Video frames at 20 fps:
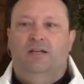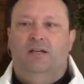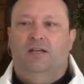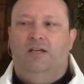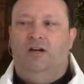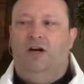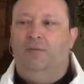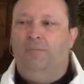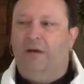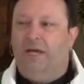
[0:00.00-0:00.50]

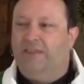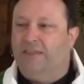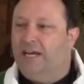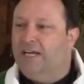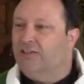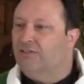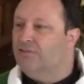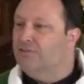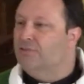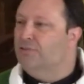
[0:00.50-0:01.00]
And I'll bet
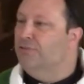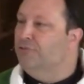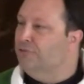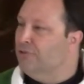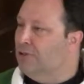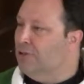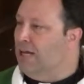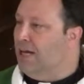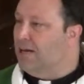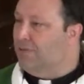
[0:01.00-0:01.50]
that's true
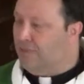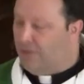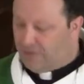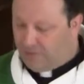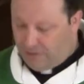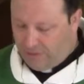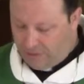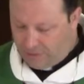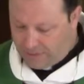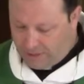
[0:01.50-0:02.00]
for a lot of
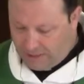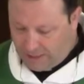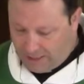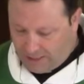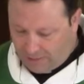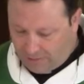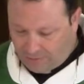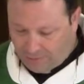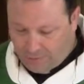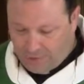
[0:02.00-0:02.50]
us here
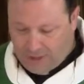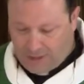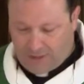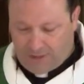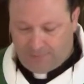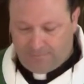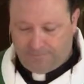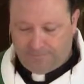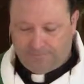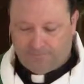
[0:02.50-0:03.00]
today as
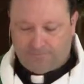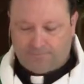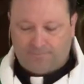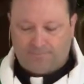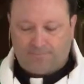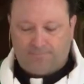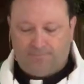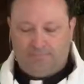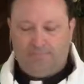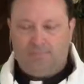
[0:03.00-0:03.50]
well.
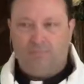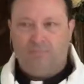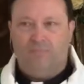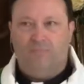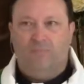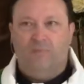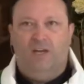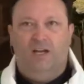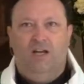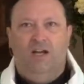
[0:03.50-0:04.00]

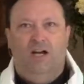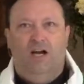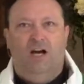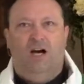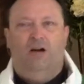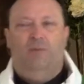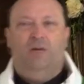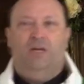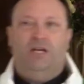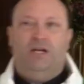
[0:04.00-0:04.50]

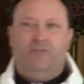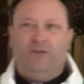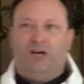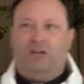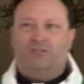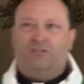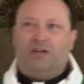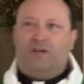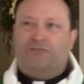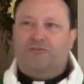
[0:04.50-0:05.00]
How many of
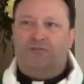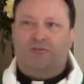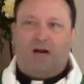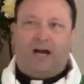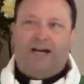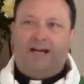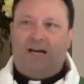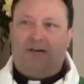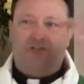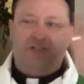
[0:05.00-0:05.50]
us have
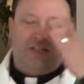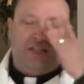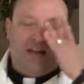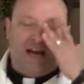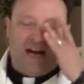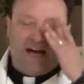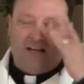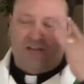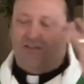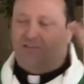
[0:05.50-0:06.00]
cried out to
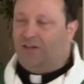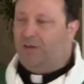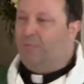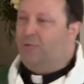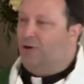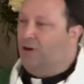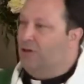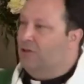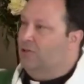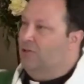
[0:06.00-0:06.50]
God at
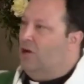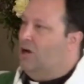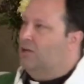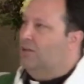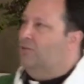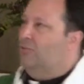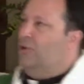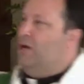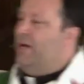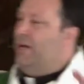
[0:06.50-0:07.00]
somewhere along
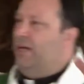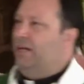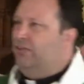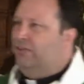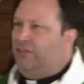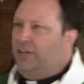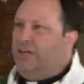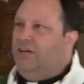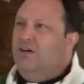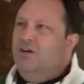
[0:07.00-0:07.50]
the way and
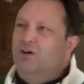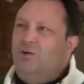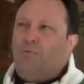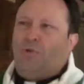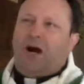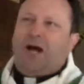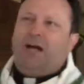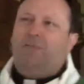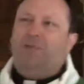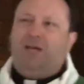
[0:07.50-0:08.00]
said,
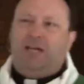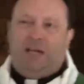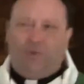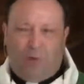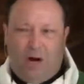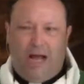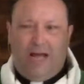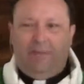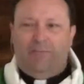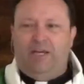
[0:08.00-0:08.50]
"Why me?
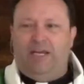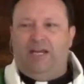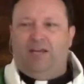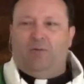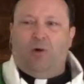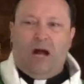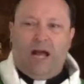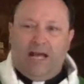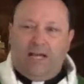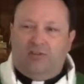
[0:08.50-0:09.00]
Why me?
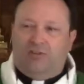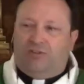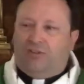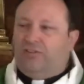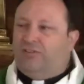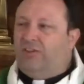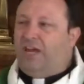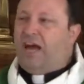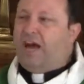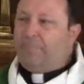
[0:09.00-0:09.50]
Why is
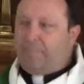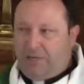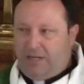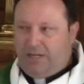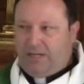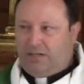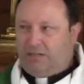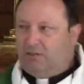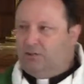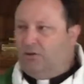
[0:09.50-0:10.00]
this
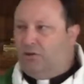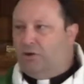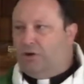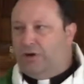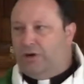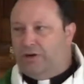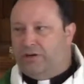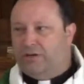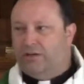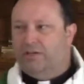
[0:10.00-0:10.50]
happening,
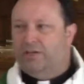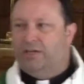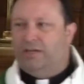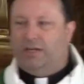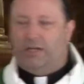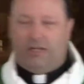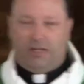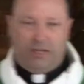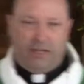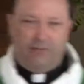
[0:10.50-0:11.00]
Lord?"
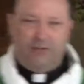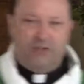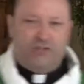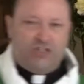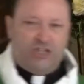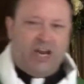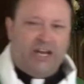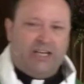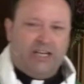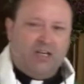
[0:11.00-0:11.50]
And even
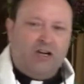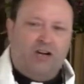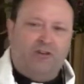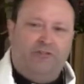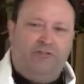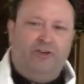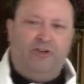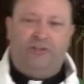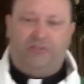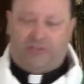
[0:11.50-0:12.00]
shaken our
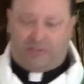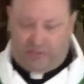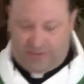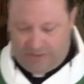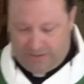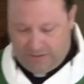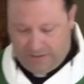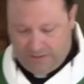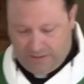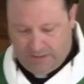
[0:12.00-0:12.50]
fist
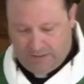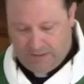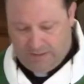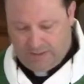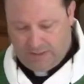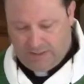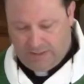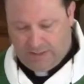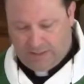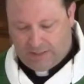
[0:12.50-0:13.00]

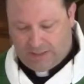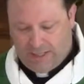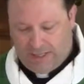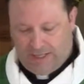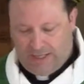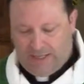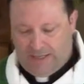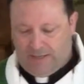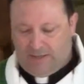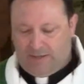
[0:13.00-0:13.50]
at
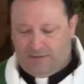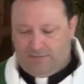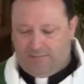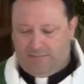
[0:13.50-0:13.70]
God.